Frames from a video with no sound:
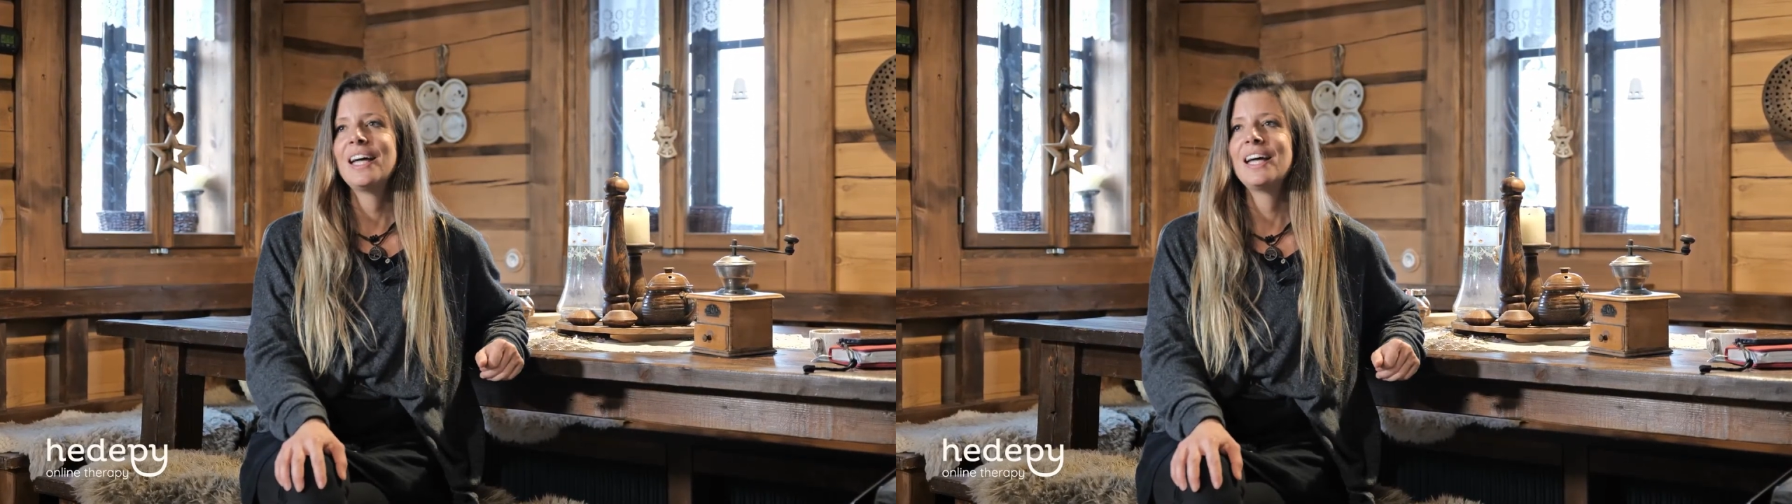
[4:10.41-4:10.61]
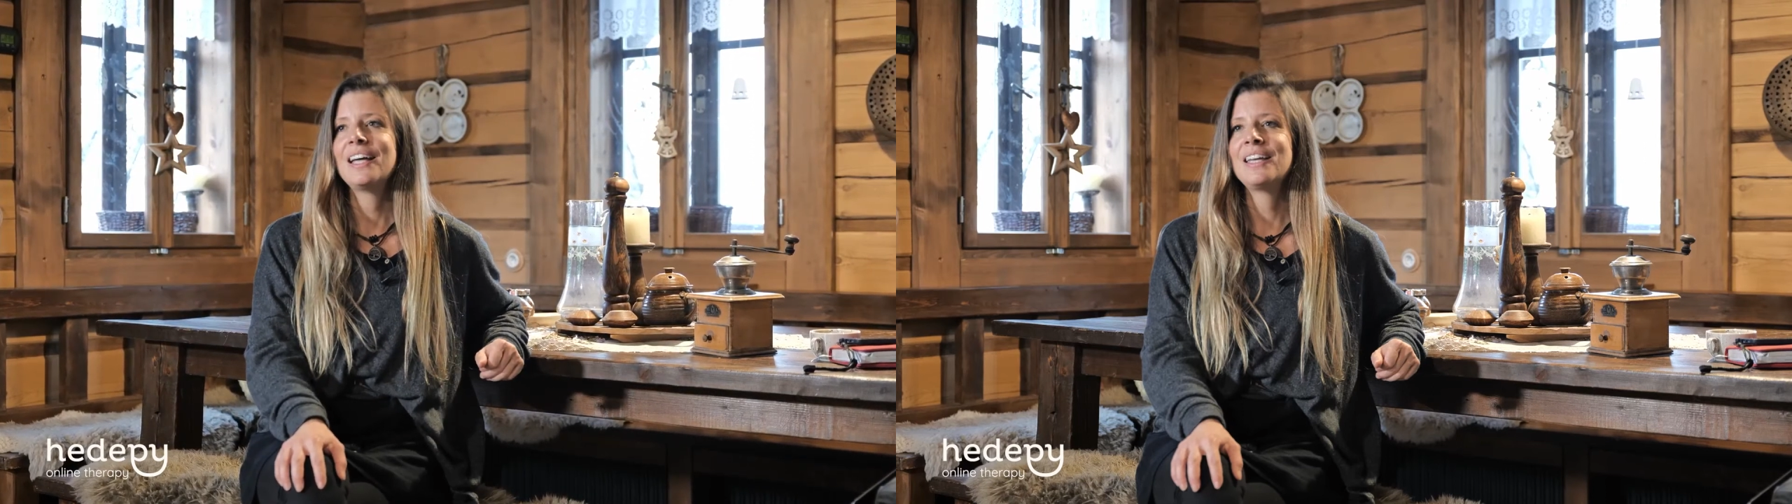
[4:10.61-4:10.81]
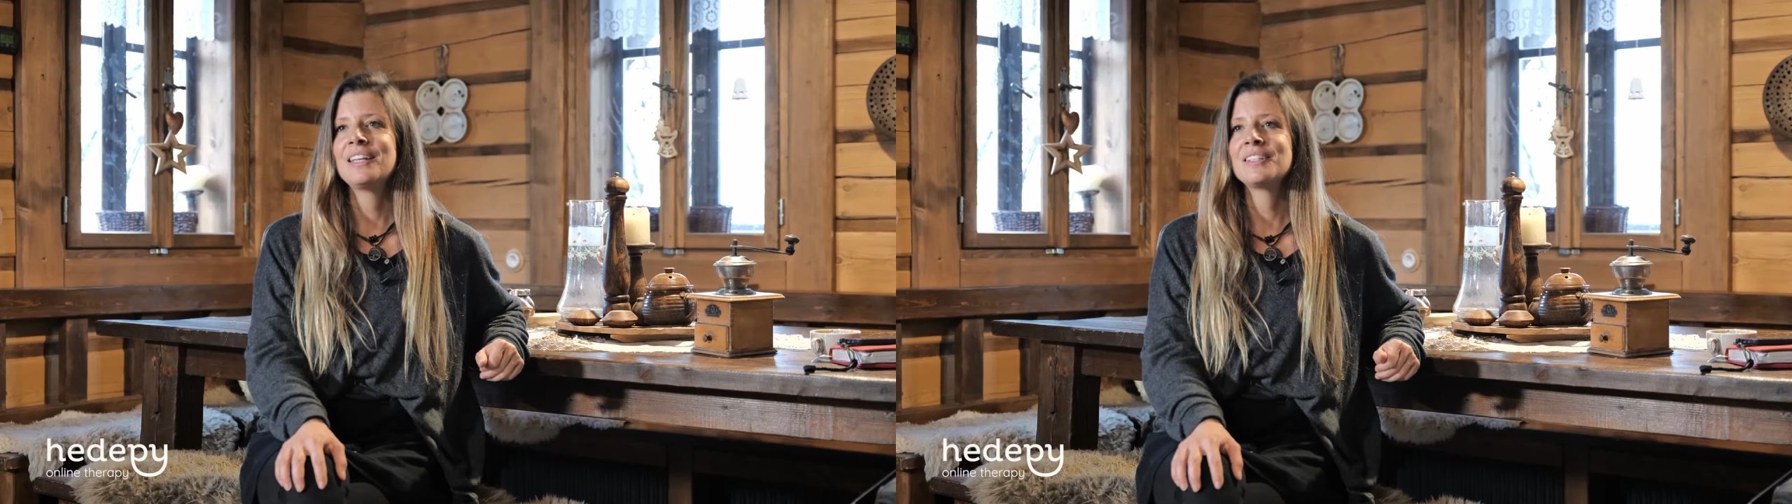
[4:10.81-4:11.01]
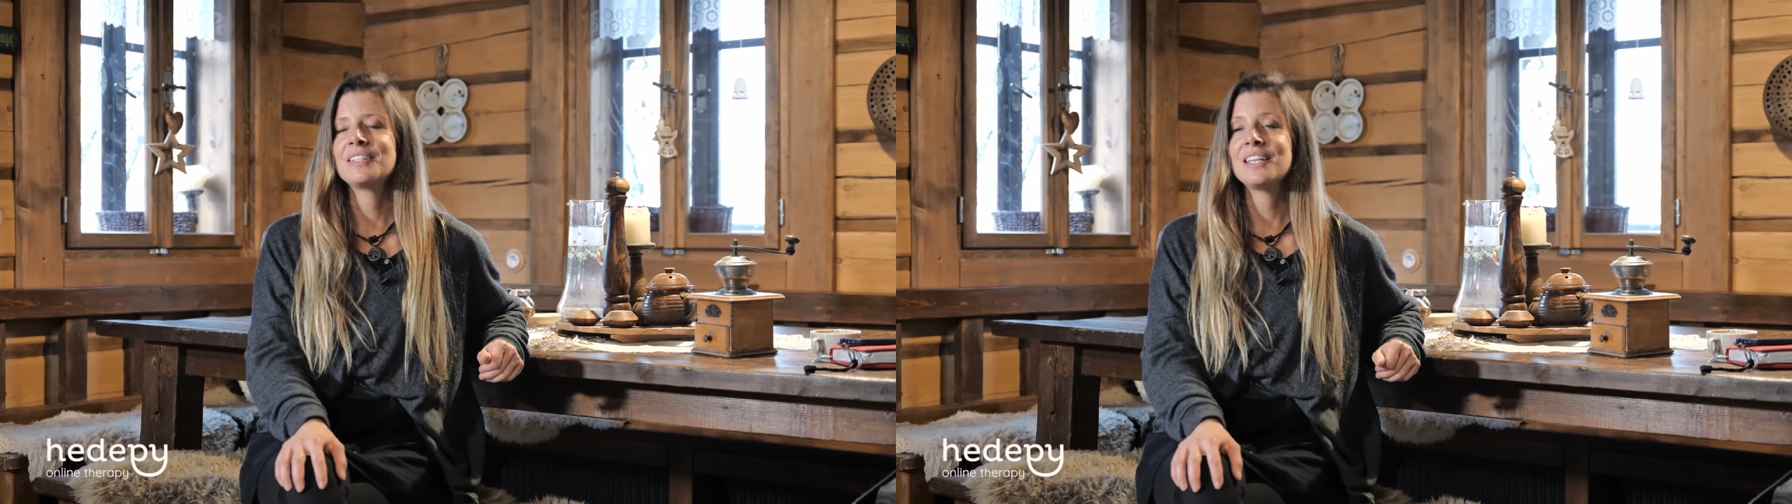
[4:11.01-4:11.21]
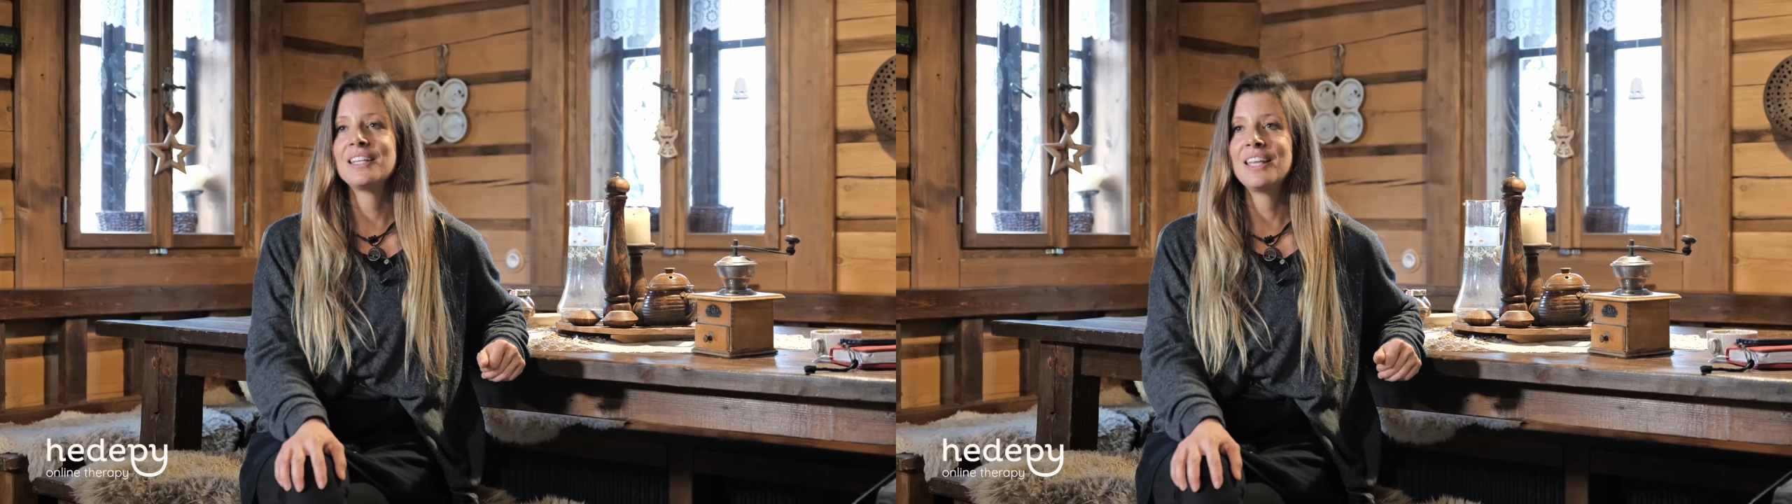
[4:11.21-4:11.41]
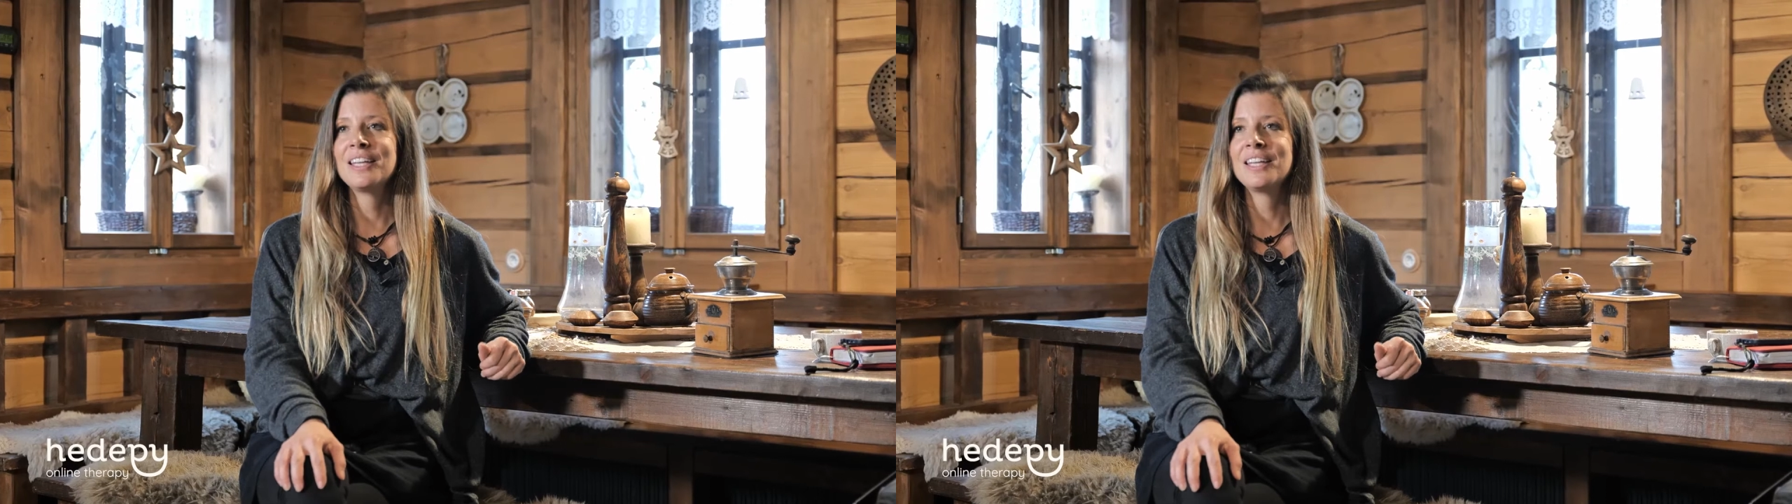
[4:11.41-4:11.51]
and in